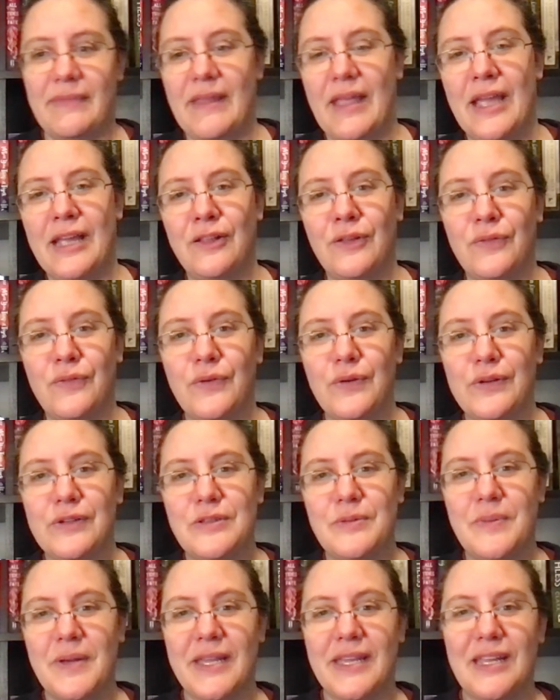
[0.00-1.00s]
I look forward
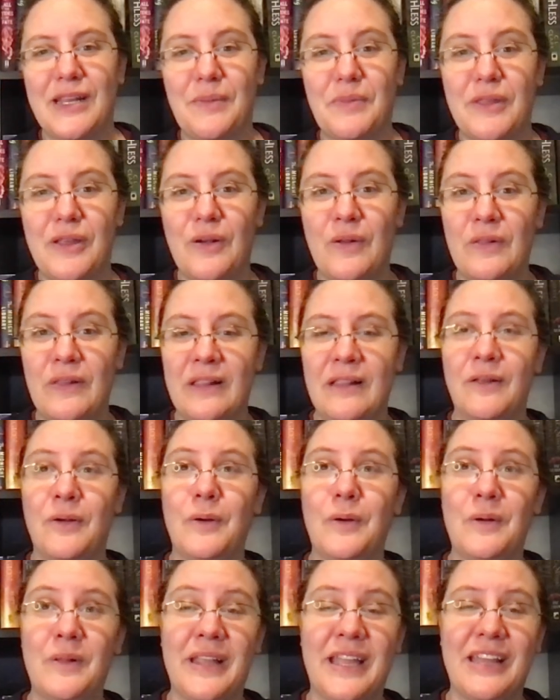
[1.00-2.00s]
to picking up the Ole-
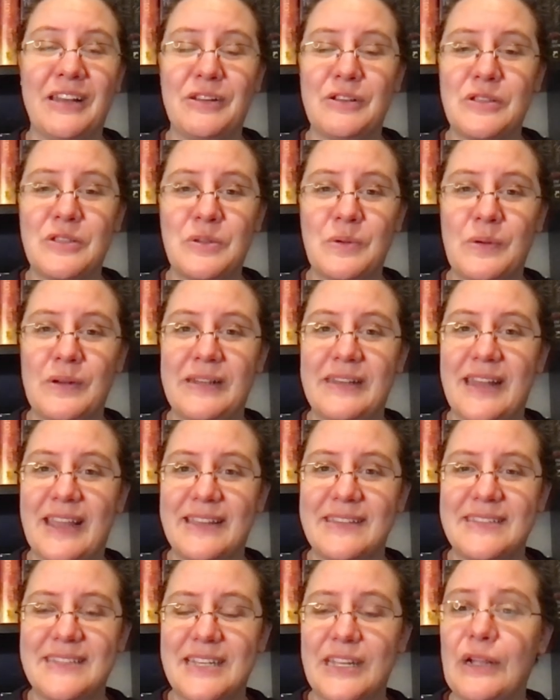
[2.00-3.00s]
Oleander Sword
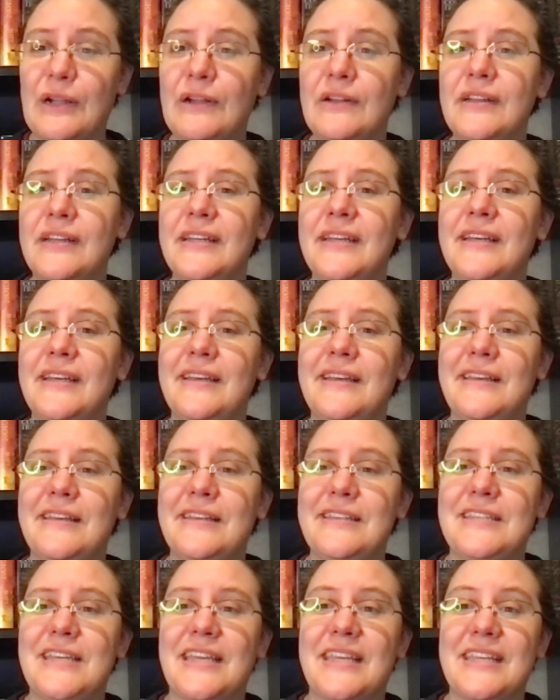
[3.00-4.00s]
next year
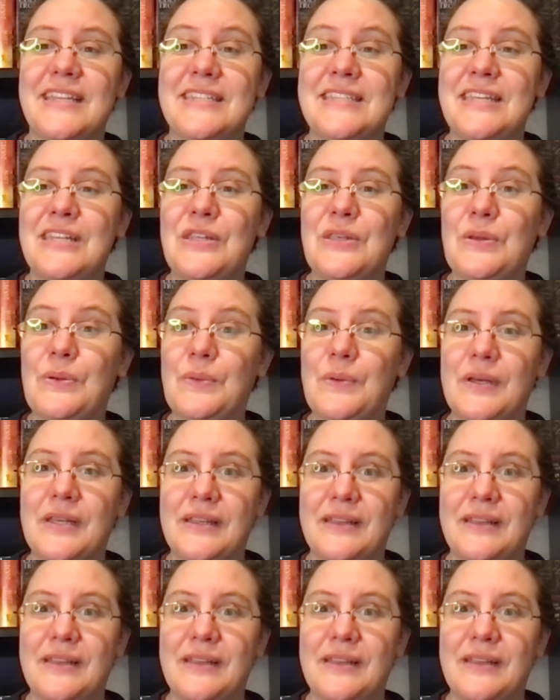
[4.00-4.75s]
to continue